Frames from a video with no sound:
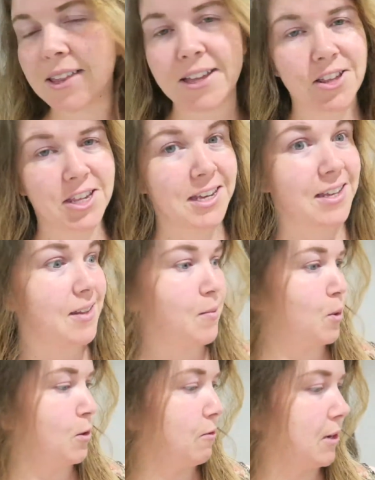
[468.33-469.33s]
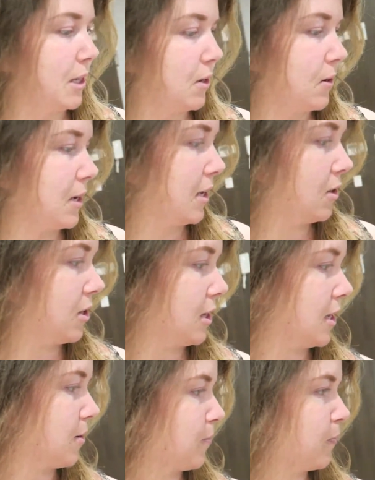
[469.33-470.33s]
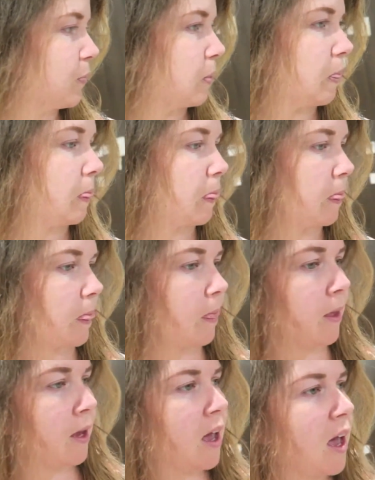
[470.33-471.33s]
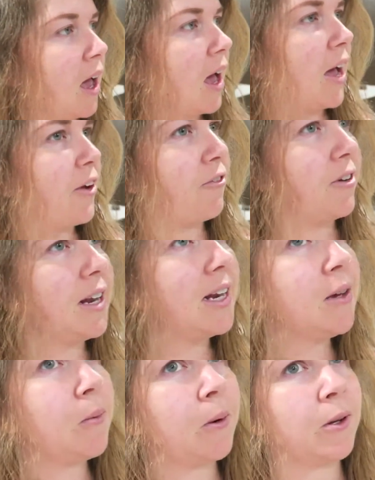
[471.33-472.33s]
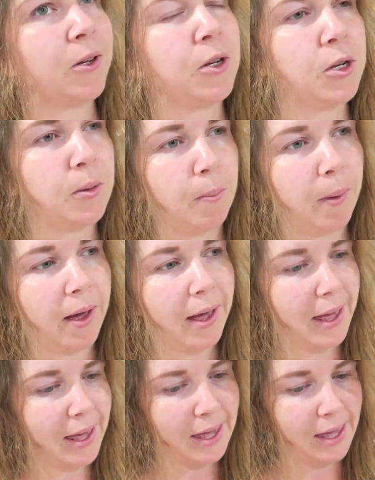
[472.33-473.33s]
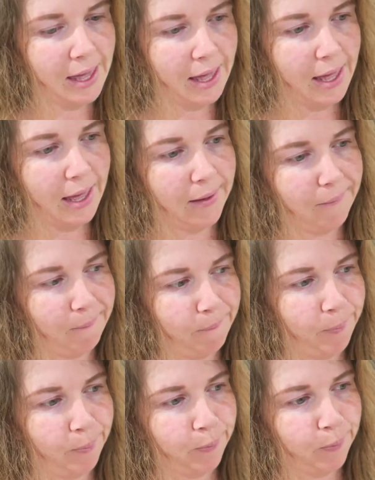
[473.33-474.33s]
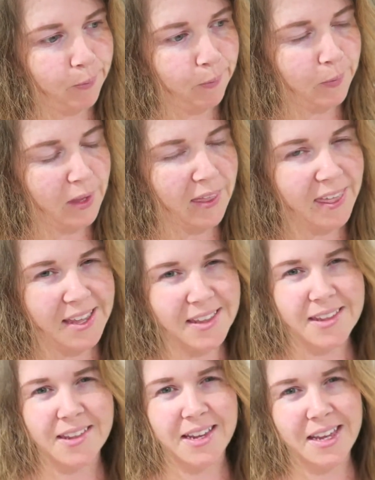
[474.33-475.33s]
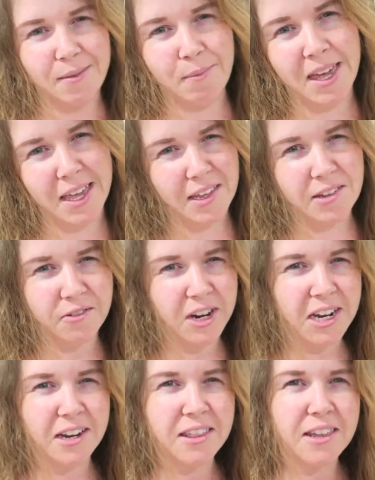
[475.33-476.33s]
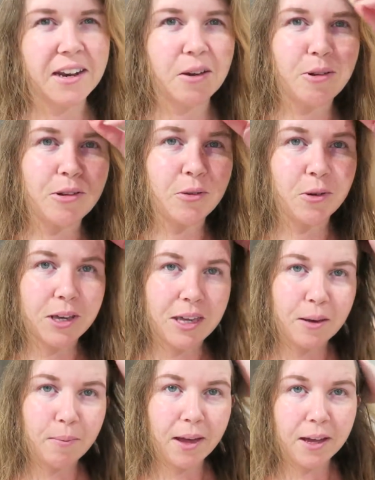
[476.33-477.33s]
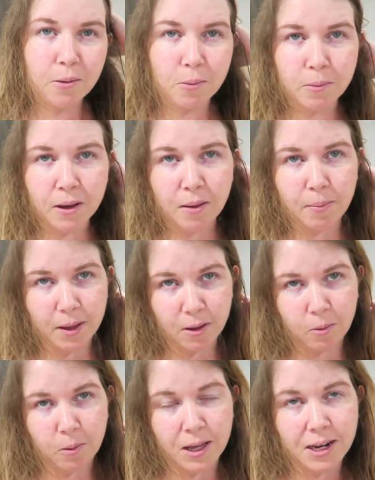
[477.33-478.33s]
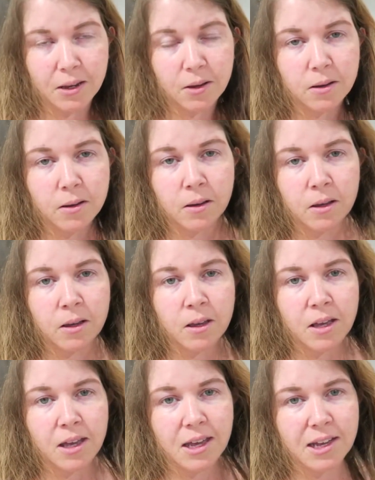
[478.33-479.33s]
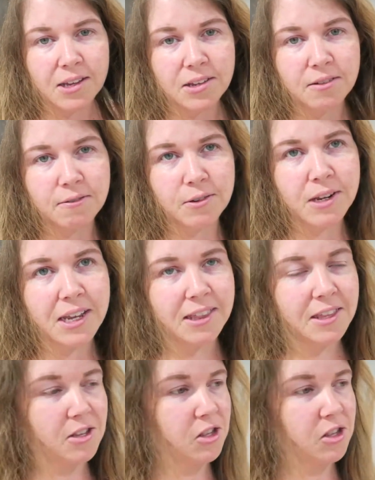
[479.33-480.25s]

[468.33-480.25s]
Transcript: that chicken smells really good actually. I really want to buy um, that steam hair straightener that I was talking about a, about a while ago. I just feel like the